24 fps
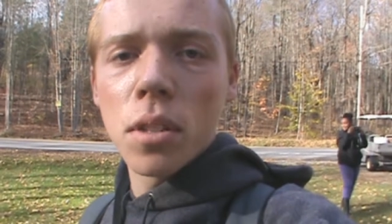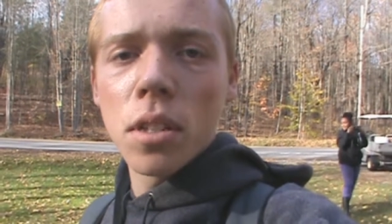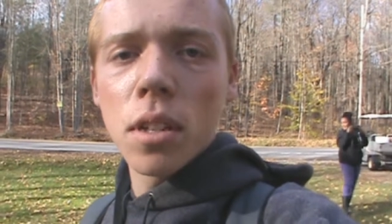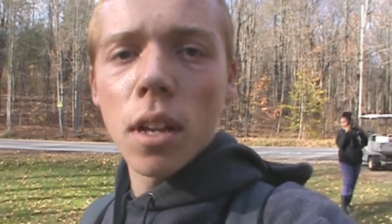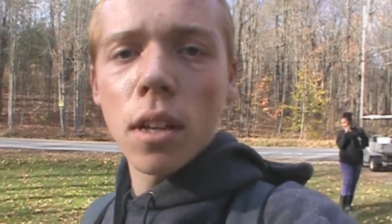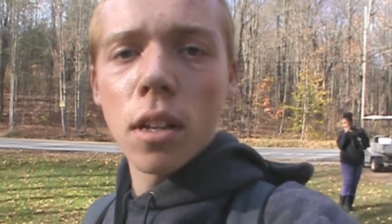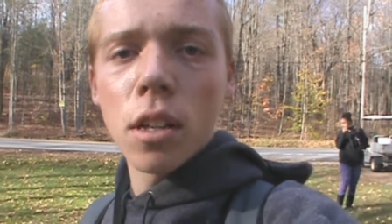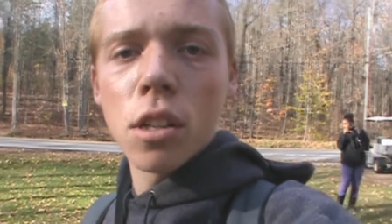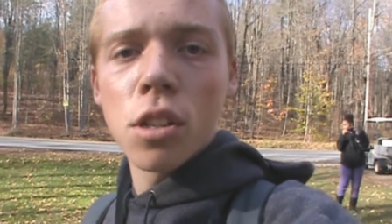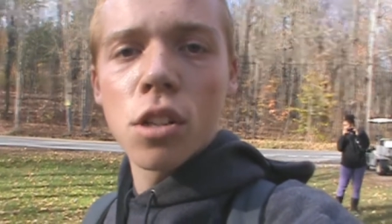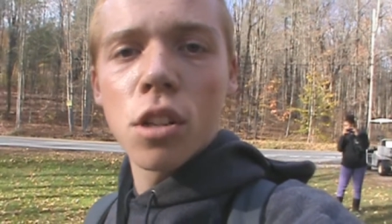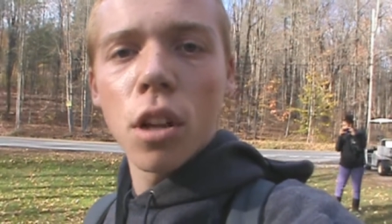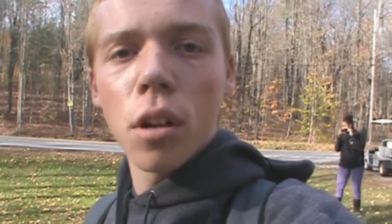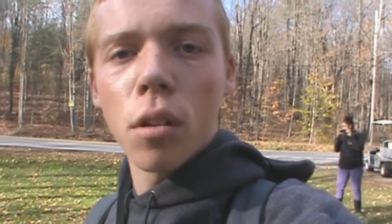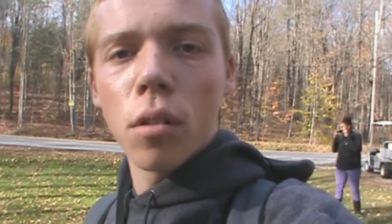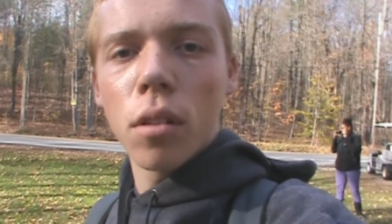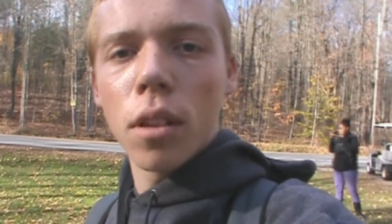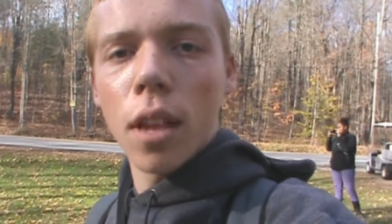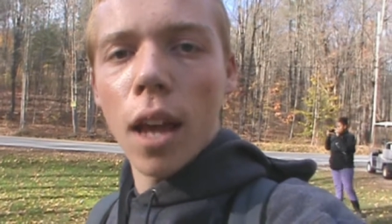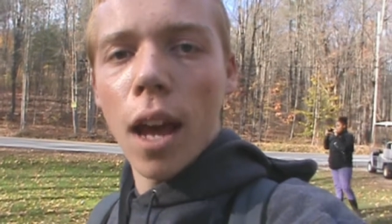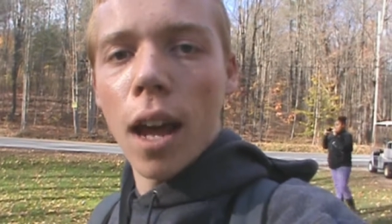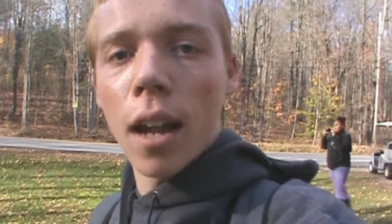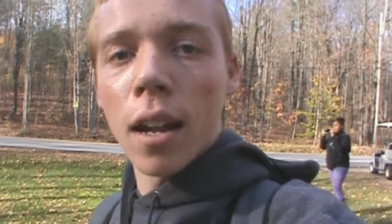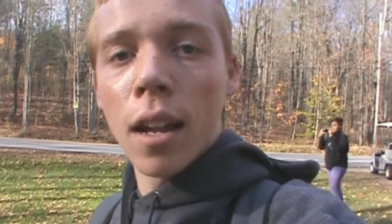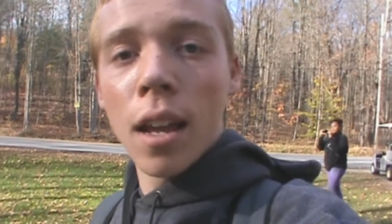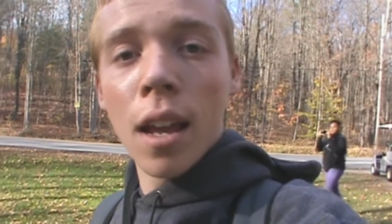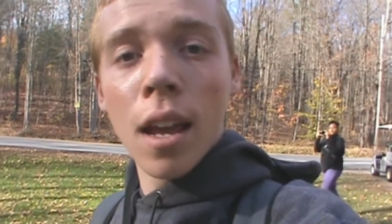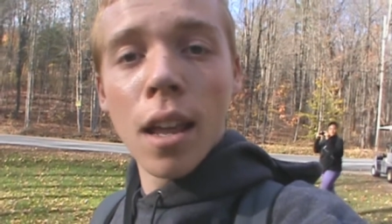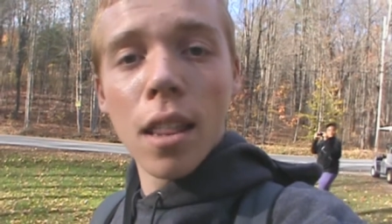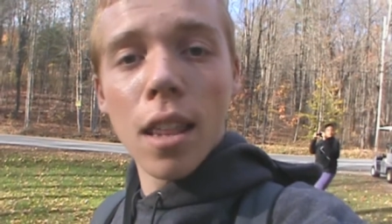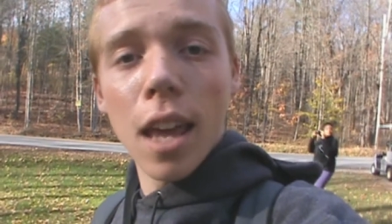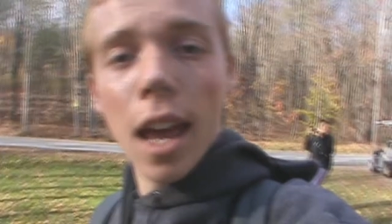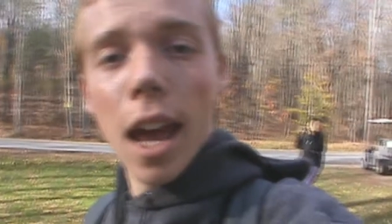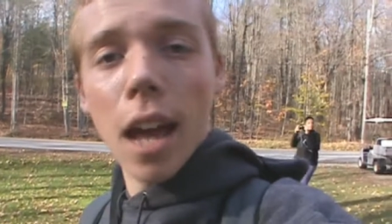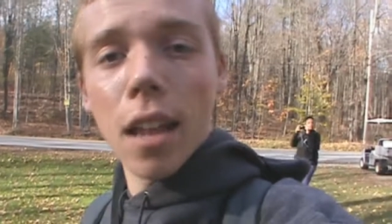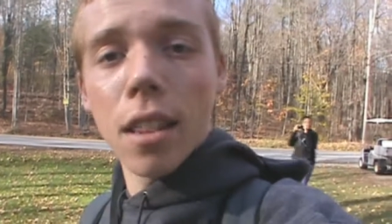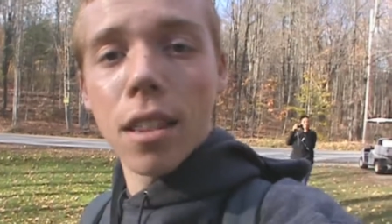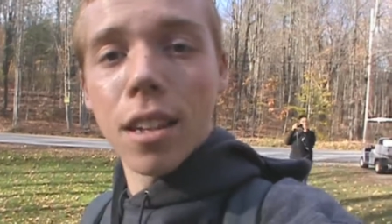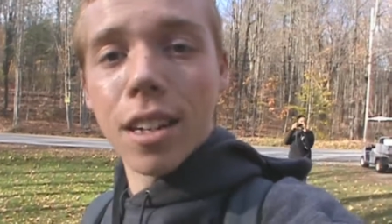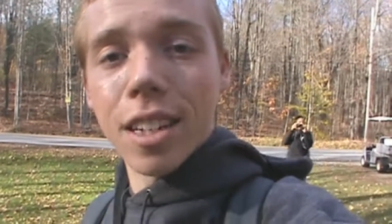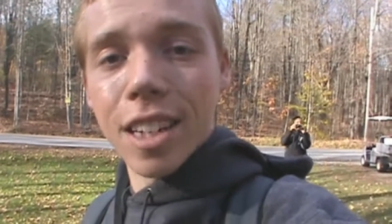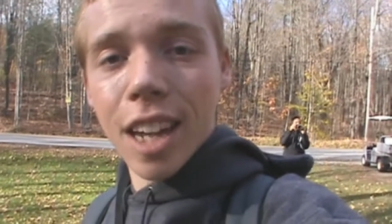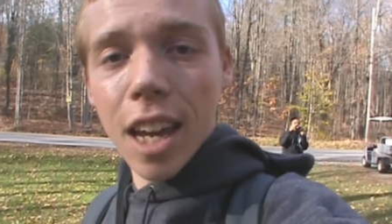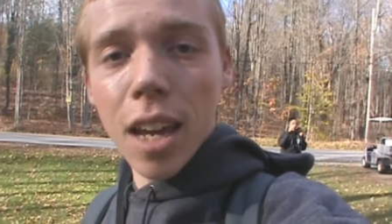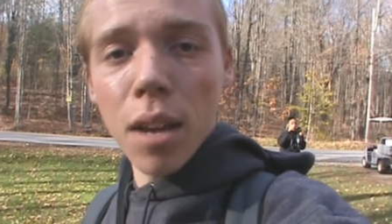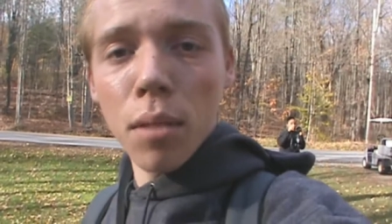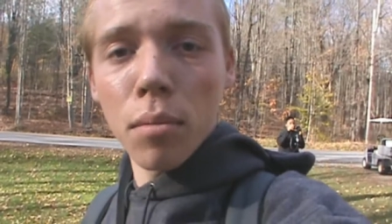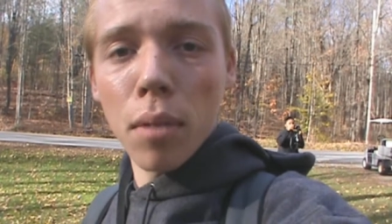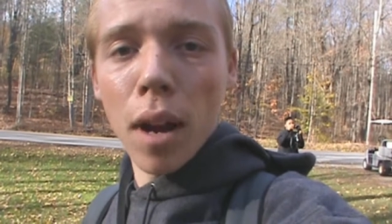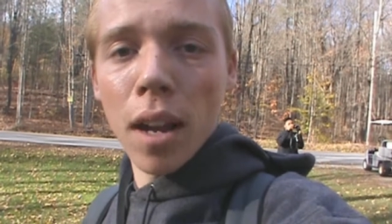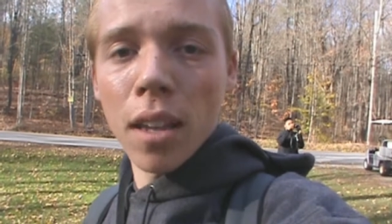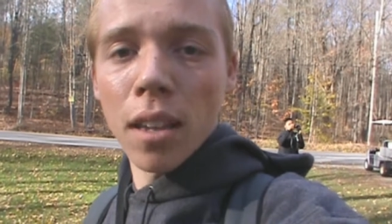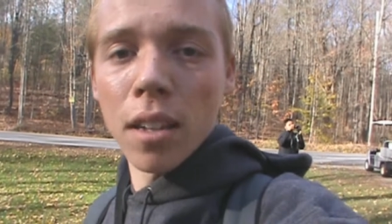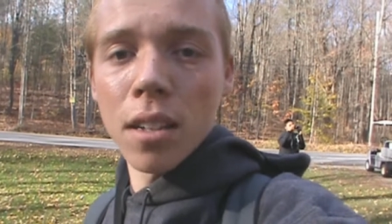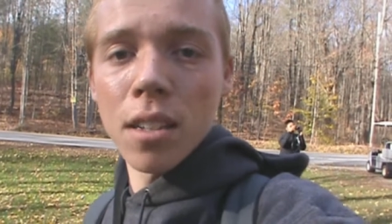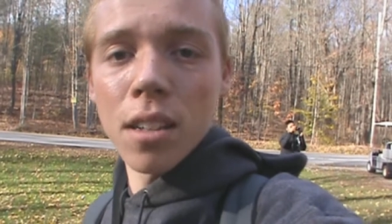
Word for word: studies showed that they had the date right,